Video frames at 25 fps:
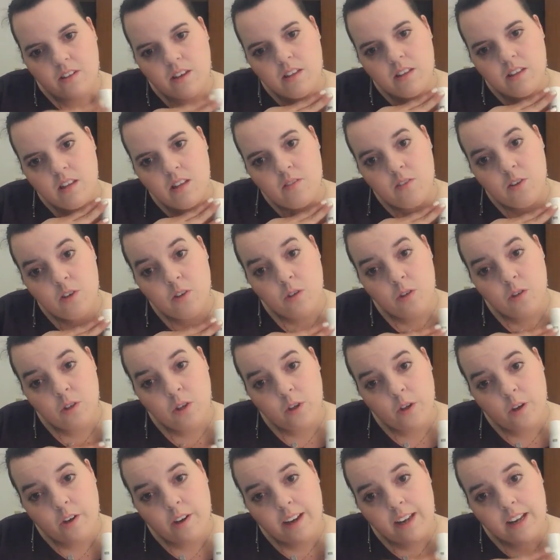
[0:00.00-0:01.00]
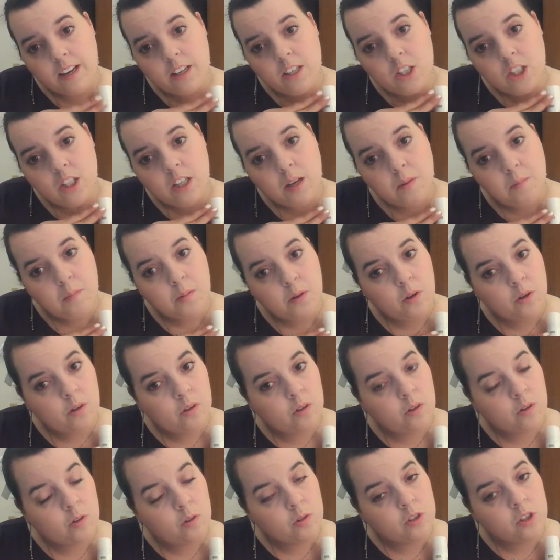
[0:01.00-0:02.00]
I love you, Klorane
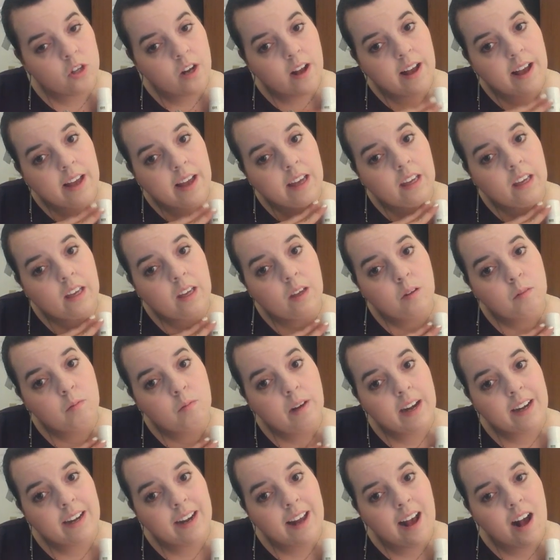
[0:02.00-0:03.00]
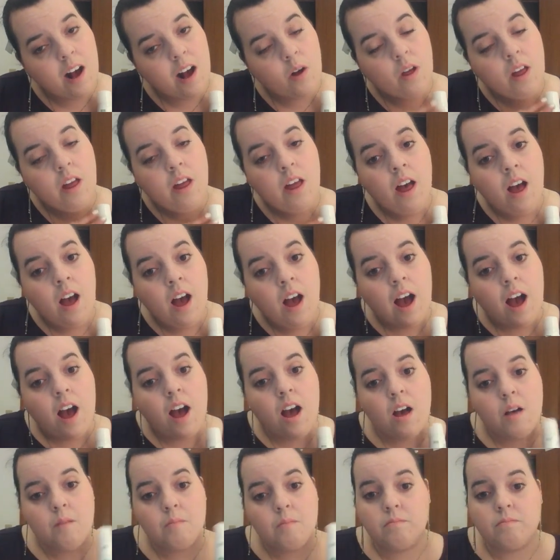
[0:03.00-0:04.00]
shampoo dry right now.
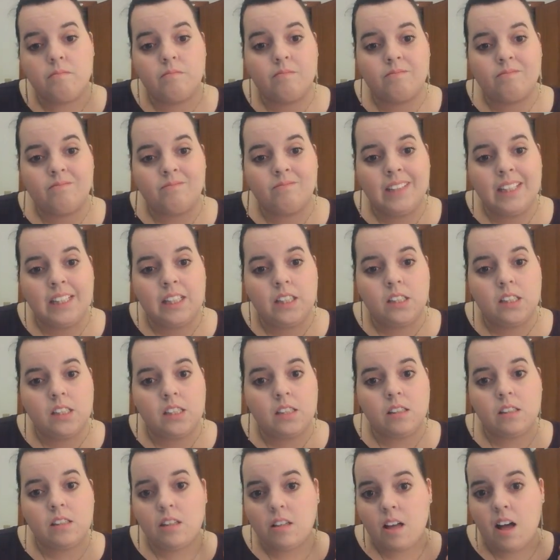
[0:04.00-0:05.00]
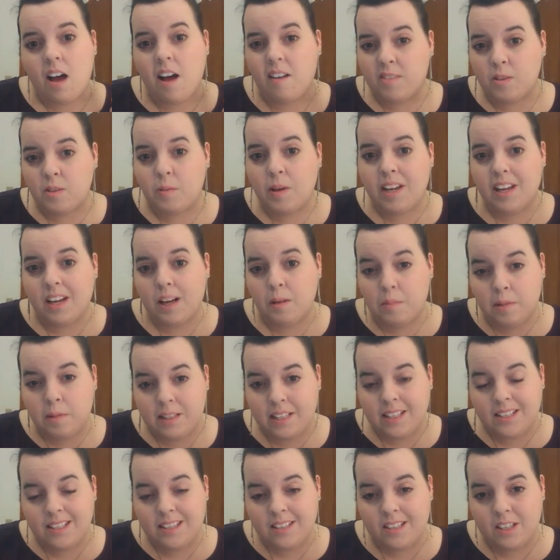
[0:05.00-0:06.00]
Um, I'll have to wait a couple
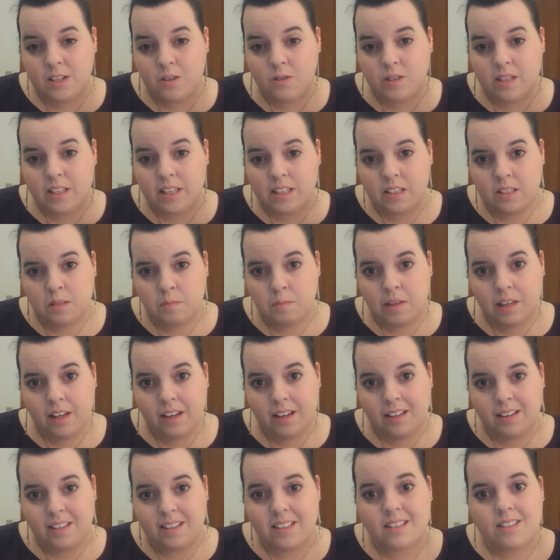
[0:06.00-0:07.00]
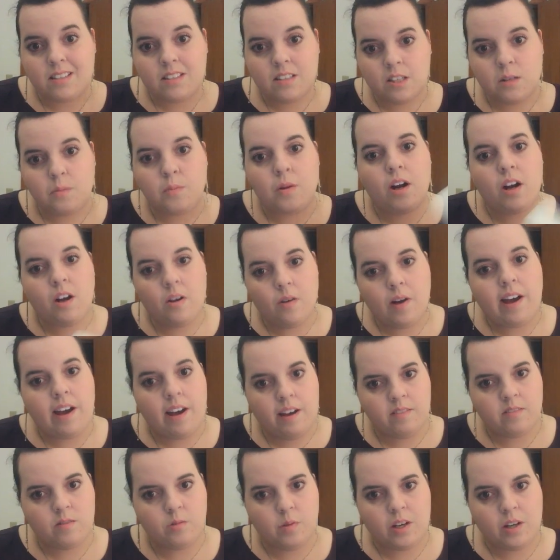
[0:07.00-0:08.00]
days to use this because tomorrow I
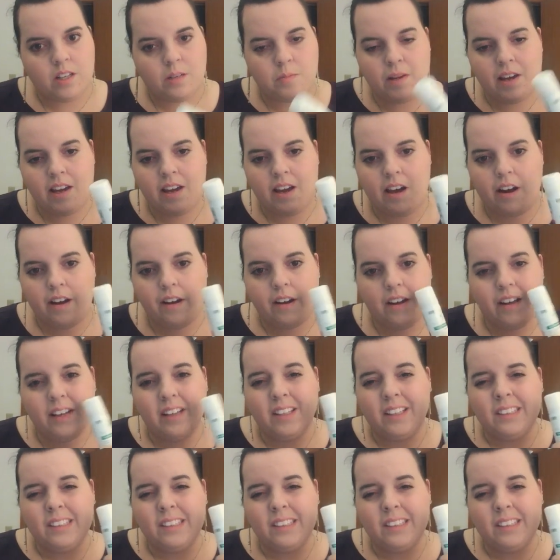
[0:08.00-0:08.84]
have to wash my hair.